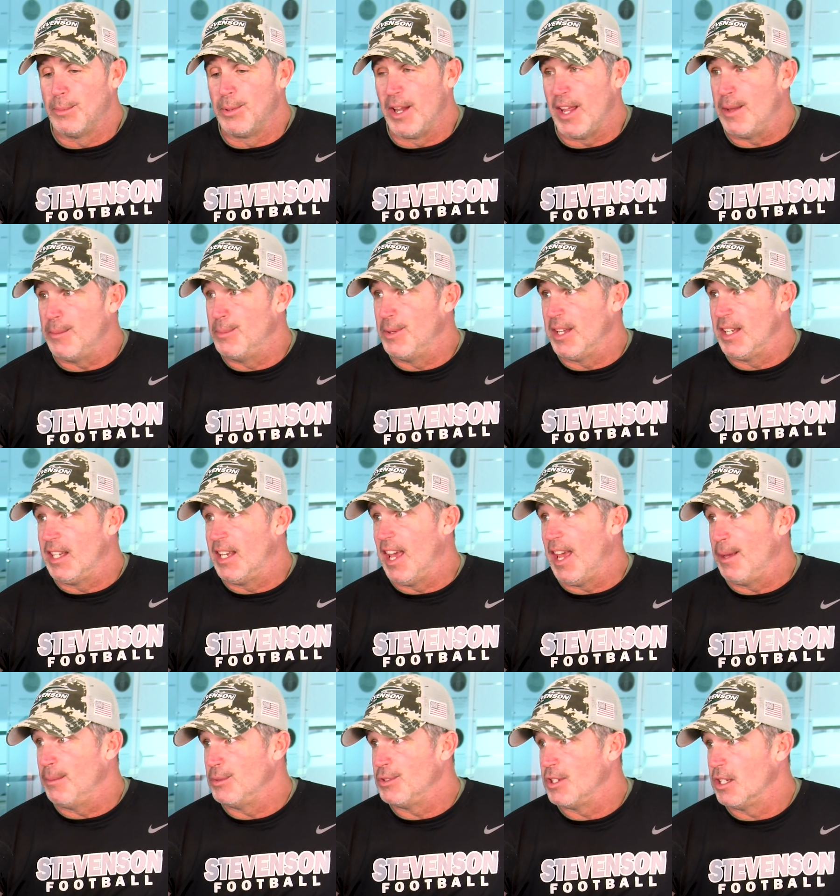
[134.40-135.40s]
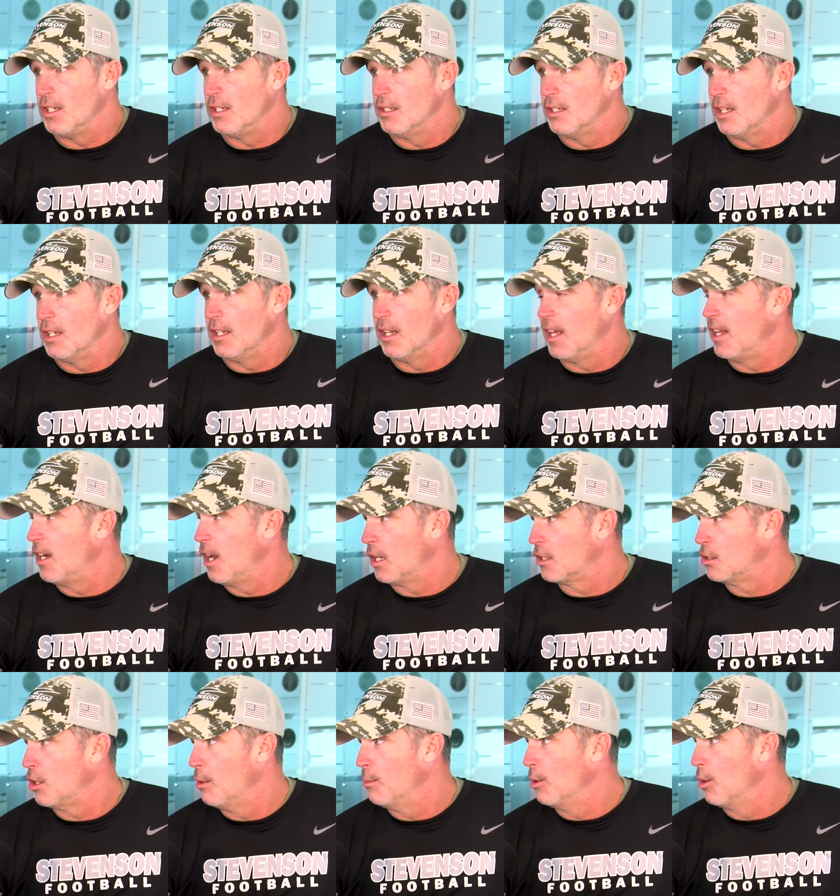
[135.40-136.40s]
play big games in late
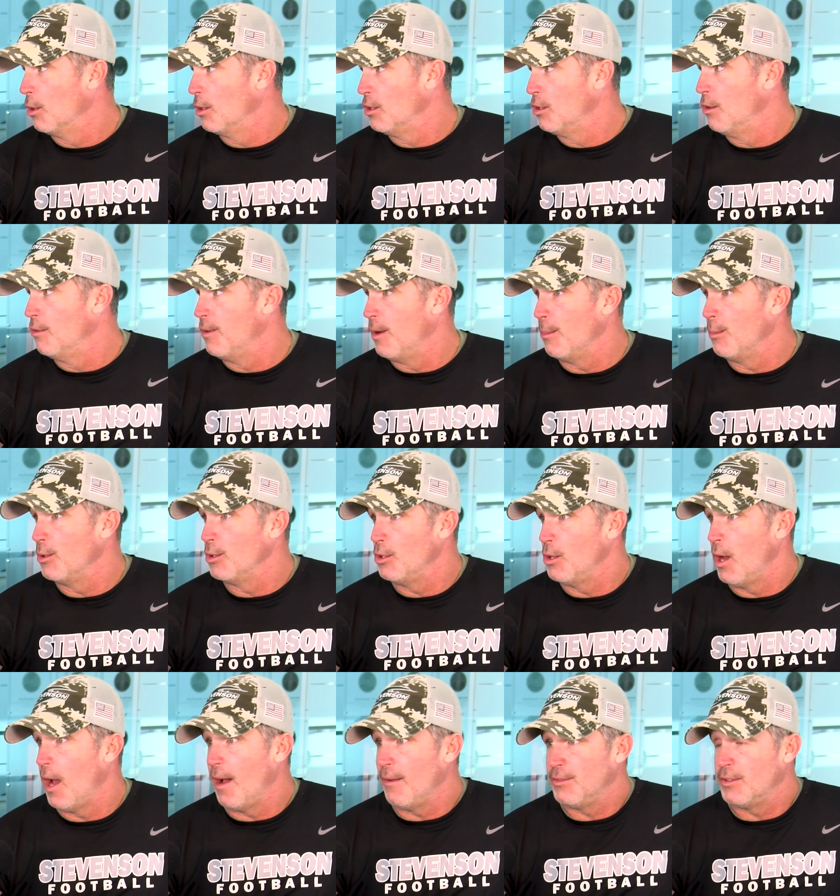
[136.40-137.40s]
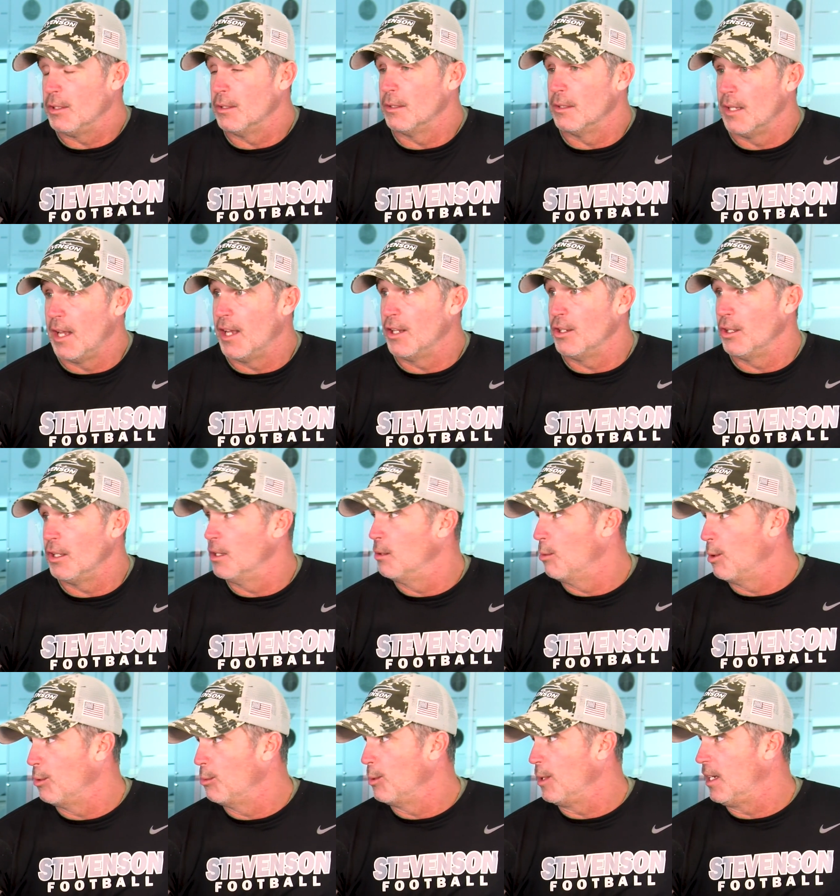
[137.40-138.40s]
October, early November, you have to handle it
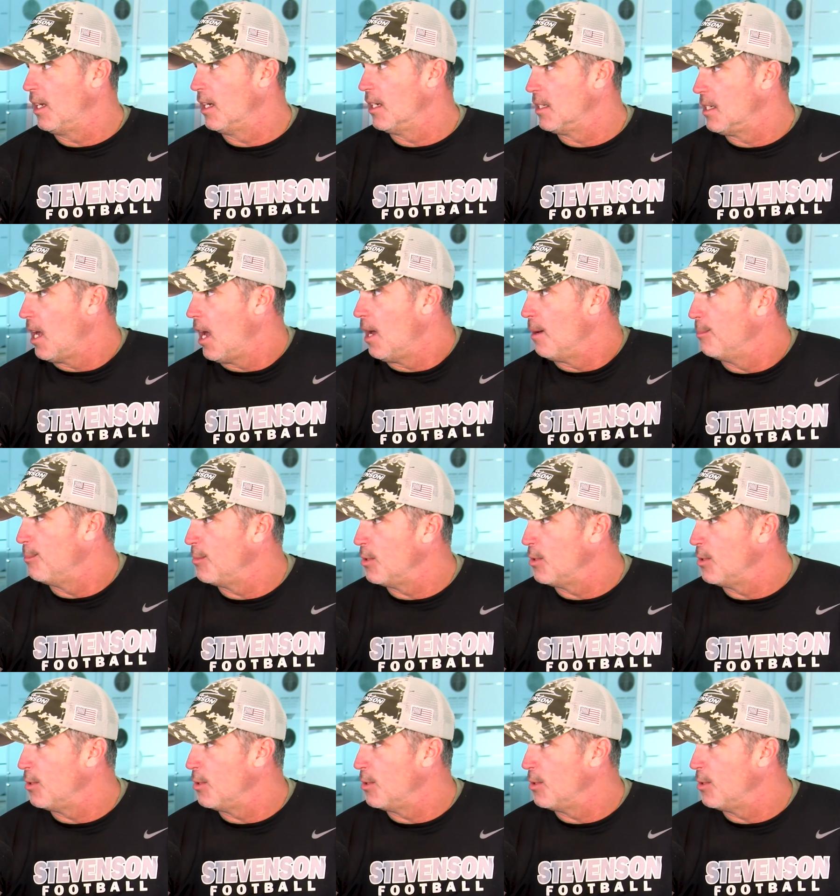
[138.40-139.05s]
one week at a time.